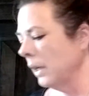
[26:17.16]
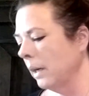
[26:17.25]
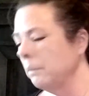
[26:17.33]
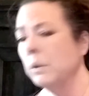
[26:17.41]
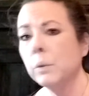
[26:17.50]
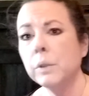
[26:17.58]

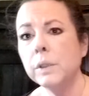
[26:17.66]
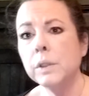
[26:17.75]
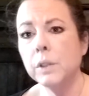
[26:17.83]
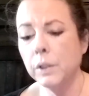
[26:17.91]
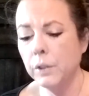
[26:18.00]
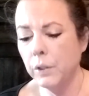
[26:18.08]
I'm going
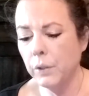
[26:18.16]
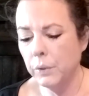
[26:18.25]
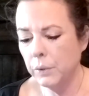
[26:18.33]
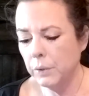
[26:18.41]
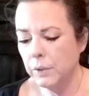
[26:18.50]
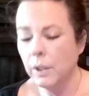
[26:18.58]
to
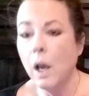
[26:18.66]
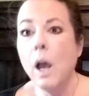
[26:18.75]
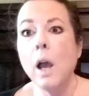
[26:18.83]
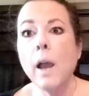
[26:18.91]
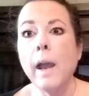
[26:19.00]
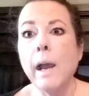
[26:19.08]
use
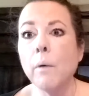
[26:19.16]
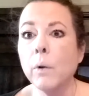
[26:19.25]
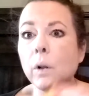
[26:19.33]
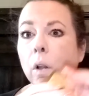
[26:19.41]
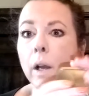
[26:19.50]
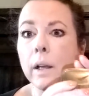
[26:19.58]

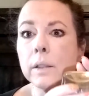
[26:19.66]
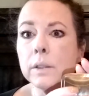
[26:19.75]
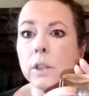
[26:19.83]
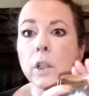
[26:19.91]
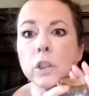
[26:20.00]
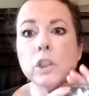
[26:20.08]

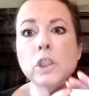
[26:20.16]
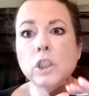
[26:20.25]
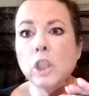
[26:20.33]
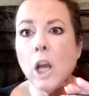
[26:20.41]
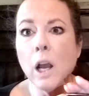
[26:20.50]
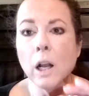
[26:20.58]
Hourglass
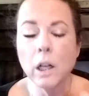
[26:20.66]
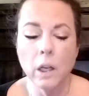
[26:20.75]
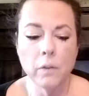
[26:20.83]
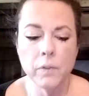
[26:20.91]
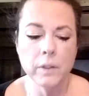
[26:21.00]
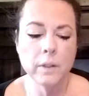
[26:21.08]
Shock
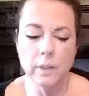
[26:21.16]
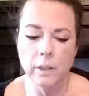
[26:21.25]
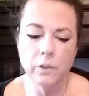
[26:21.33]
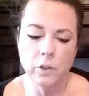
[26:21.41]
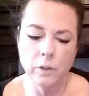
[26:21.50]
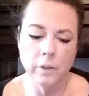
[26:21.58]
of the
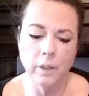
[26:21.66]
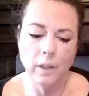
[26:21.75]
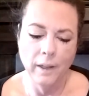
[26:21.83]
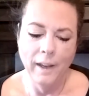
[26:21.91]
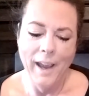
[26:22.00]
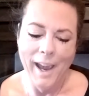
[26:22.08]
Century.
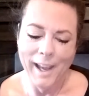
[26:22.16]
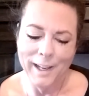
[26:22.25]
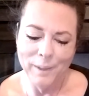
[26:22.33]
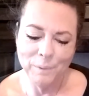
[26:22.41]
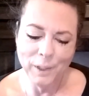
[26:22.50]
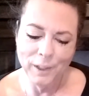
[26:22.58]
And
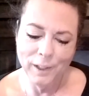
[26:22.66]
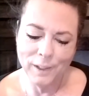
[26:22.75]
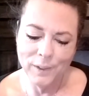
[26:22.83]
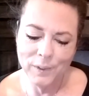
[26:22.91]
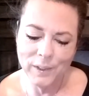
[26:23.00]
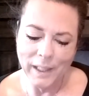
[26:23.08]
I'm going to
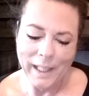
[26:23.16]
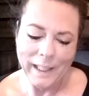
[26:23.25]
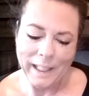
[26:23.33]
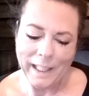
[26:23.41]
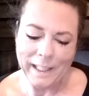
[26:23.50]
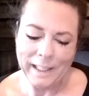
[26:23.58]
use
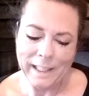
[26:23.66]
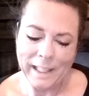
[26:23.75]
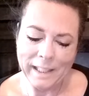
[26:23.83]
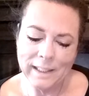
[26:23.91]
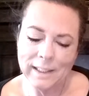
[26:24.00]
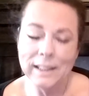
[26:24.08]

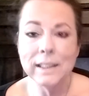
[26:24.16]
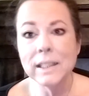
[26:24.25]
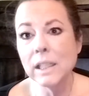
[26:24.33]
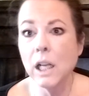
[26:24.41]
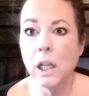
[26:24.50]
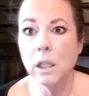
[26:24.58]
Incandescent
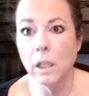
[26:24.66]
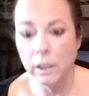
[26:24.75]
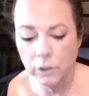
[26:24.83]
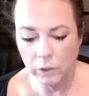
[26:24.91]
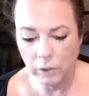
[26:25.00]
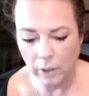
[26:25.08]

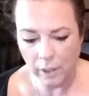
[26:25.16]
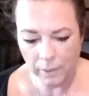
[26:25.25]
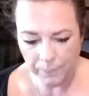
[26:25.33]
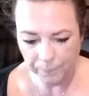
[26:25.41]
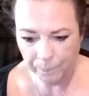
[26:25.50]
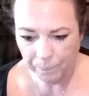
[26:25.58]
Electra.
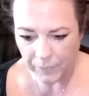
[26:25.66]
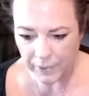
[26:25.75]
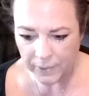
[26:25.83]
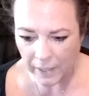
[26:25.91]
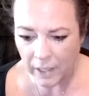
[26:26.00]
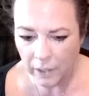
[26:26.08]

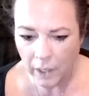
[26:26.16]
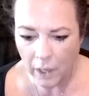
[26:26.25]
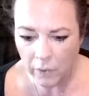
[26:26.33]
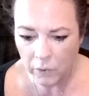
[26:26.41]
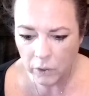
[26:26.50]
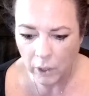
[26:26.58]
Is that
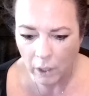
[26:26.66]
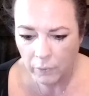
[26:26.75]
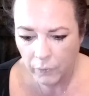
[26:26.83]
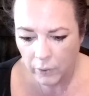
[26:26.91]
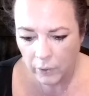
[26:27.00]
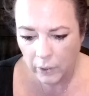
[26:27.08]
another shock
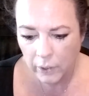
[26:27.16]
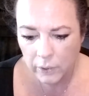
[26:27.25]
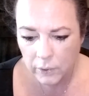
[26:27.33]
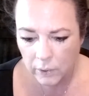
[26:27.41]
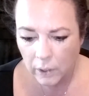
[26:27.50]
for you guys?